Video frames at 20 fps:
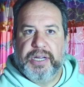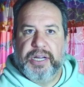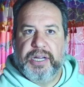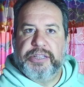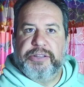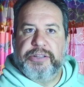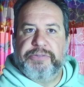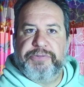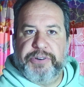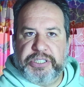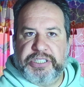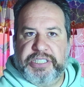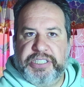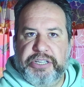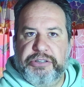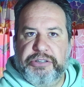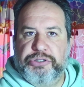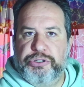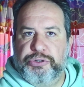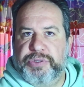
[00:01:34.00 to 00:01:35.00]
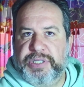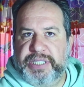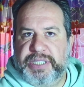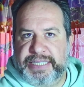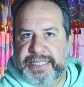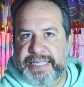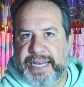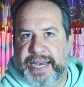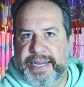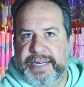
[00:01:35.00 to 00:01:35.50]
The first thing you do is
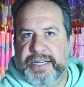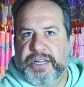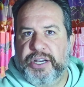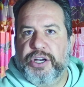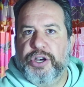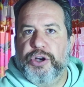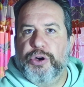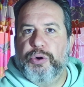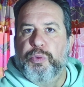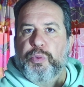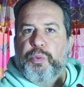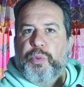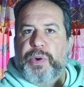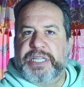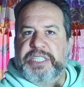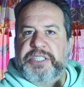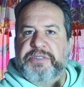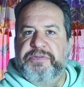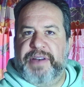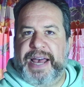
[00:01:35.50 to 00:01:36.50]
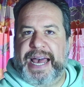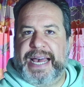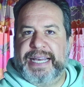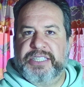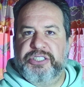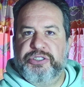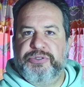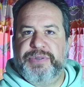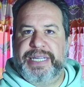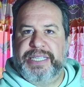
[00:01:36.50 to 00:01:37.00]
decide which
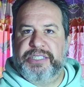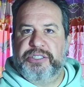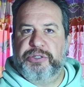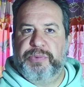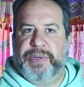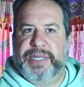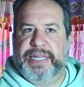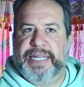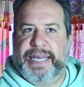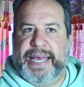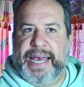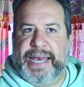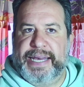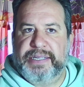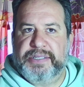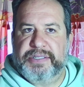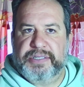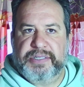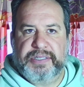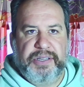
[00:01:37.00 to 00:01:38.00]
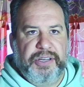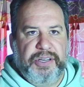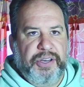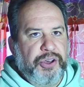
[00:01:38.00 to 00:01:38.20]
facts you need to win the case.